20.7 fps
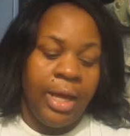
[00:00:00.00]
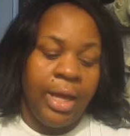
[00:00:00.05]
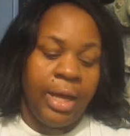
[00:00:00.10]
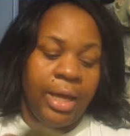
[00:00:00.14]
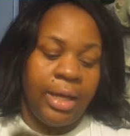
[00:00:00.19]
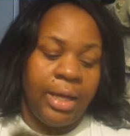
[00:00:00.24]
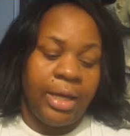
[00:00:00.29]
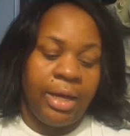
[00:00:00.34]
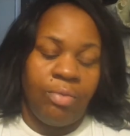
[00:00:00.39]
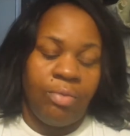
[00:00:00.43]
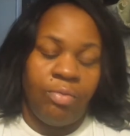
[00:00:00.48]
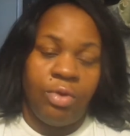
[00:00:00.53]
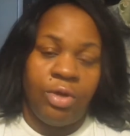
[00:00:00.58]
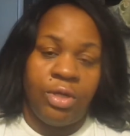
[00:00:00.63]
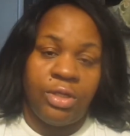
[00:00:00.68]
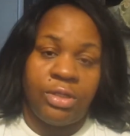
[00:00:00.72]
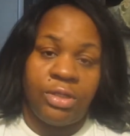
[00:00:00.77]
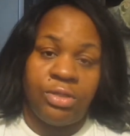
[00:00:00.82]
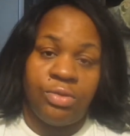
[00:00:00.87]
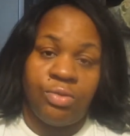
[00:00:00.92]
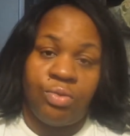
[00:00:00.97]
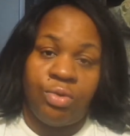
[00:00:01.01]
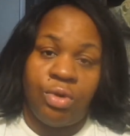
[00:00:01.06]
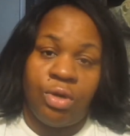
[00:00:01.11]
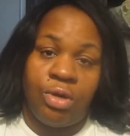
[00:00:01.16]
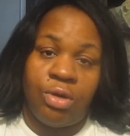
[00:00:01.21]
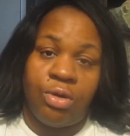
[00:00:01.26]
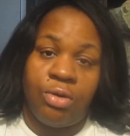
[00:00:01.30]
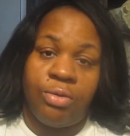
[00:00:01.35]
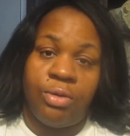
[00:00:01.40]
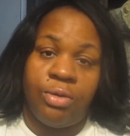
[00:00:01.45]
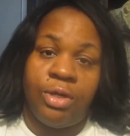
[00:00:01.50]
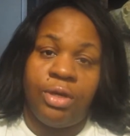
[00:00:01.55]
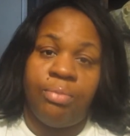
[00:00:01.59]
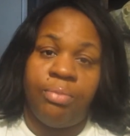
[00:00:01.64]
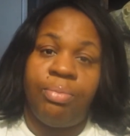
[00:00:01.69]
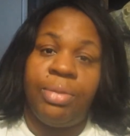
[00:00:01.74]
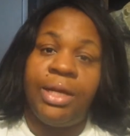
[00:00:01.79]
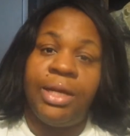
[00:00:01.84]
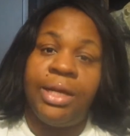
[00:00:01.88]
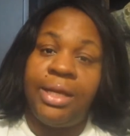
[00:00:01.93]
and I want to
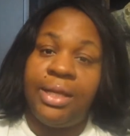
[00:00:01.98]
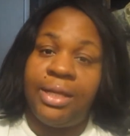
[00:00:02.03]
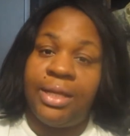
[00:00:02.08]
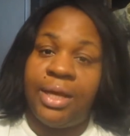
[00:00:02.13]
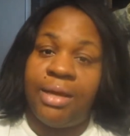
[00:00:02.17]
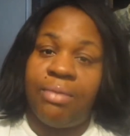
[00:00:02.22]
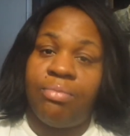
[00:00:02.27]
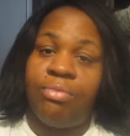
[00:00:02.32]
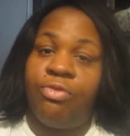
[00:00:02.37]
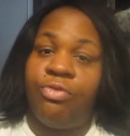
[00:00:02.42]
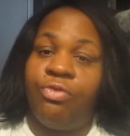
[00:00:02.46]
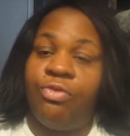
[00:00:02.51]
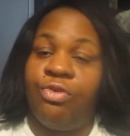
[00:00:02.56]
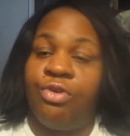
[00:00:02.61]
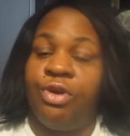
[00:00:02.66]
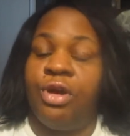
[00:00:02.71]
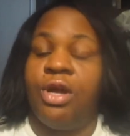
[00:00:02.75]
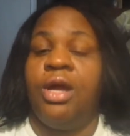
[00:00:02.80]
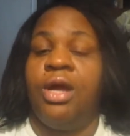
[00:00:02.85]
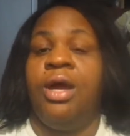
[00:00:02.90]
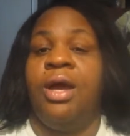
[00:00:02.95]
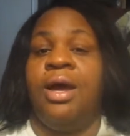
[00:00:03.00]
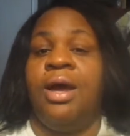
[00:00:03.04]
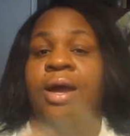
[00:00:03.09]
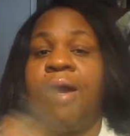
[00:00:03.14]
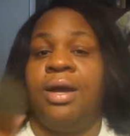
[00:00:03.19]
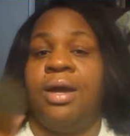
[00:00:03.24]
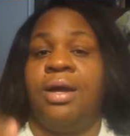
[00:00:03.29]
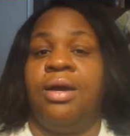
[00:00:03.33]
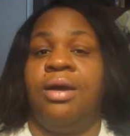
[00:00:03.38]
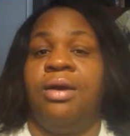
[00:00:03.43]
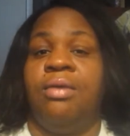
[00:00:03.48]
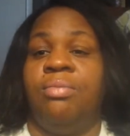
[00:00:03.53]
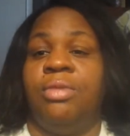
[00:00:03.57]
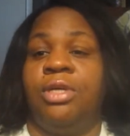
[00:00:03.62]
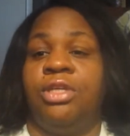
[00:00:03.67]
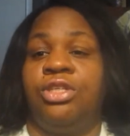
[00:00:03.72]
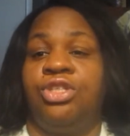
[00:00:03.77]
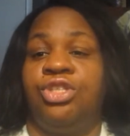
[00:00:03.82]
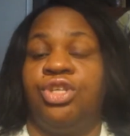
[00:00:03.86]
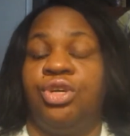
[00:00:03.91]
complete that before I come
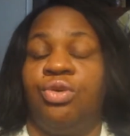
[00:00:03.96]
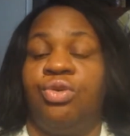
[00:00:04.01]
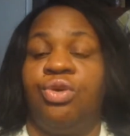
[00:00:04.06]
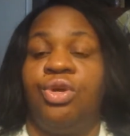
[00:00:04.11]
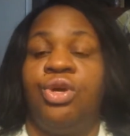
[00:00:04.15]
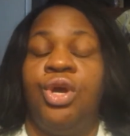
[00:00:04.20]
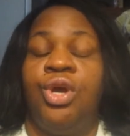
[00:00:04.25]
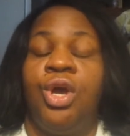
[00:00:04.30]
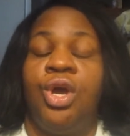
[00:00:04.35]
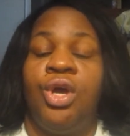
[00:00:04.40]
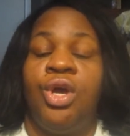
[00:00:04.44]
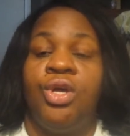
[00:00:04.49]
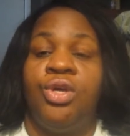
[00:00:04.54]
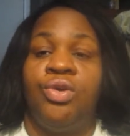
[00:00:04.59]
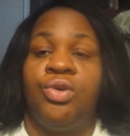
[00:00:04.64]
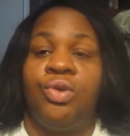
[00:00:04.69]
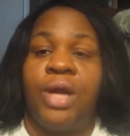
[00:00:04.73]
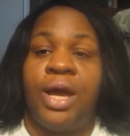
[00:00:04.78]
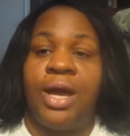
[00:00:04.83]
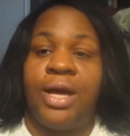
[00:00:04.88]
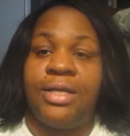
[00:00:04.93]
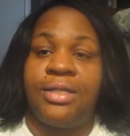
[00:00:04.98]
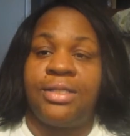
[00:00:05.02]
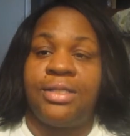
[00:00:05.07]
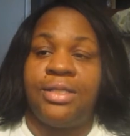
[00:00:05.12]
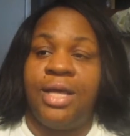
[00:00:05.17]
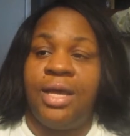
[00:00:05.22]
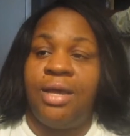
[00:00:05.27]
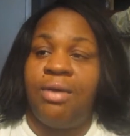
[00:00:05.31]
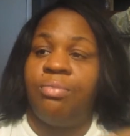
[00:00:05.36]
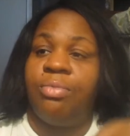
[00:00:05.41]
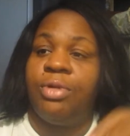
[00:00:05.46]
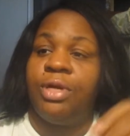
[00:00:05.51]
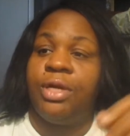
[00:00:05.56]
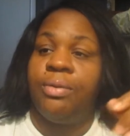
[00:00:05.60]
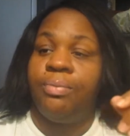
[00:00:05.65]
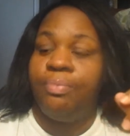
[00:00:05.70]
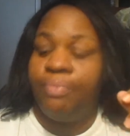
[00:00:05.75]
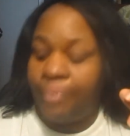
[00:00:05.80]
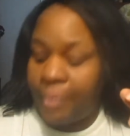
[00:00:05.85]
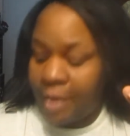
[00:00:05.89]
and show you guys that.
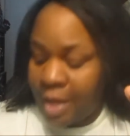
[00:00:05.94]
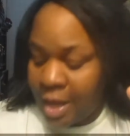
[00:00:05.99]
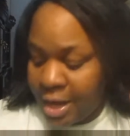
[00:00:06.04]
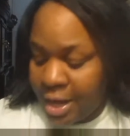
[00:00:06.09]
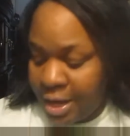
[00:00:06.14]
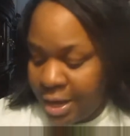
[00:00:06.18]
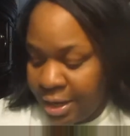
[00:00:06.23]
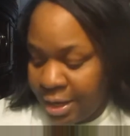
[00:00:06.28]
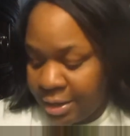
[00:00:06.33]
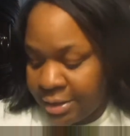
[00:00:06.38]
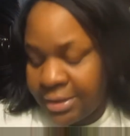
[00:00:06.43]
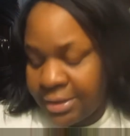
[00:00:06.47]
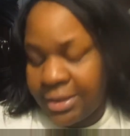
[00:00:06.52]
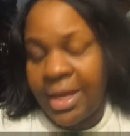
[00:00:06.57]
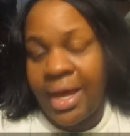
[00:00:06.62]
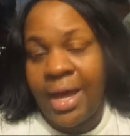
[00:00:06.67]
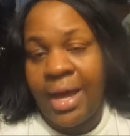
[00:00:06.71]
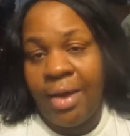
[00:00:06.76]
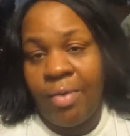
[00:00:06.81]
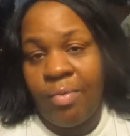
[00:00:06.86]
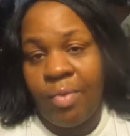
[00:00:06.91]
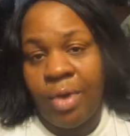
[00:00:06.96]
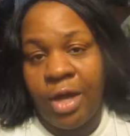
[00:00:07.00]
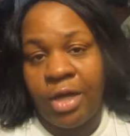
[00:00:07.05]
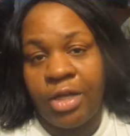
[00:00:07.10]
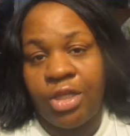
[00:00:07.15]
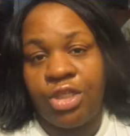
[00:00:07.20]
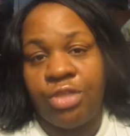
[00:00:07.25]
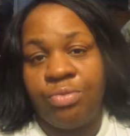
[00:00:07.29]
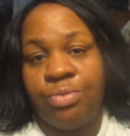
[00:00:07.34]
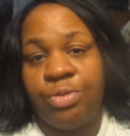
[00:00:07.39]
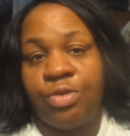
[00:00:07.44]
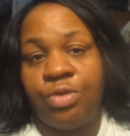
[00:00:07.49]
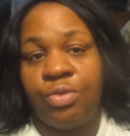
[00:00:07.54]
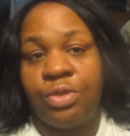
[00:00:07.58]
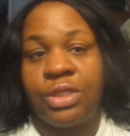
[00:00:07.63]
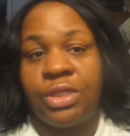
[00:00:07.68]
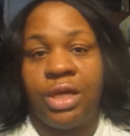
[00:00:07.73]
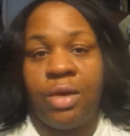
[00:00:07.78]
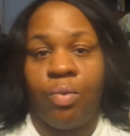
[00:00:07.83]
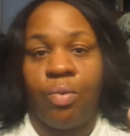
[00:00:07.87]
But I had time while Ishmael
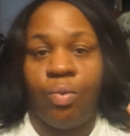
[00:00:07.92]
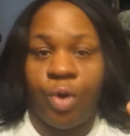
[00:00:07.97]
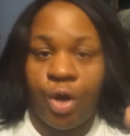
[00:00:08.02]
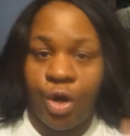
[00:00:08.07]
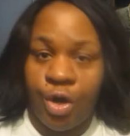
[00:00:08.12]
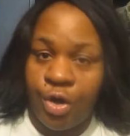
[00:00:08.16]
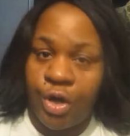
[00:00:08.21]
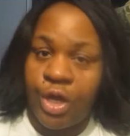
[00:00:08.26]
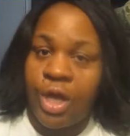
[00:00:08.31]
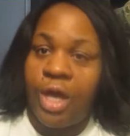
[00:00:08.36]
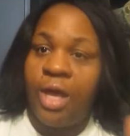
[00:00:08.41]
was at work